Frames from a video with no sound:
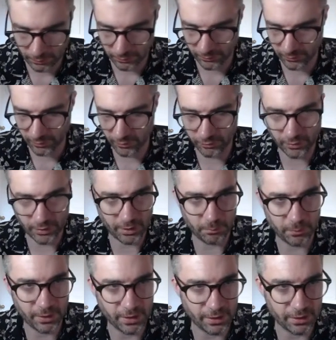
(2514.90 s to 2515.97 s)
So if we hit
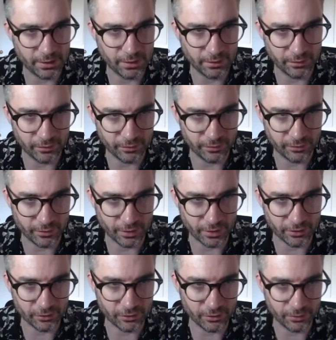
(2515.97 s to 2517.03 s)
P and
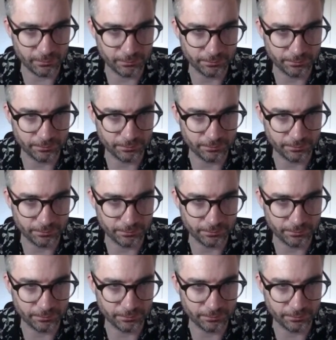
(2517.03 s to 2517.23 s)
selection,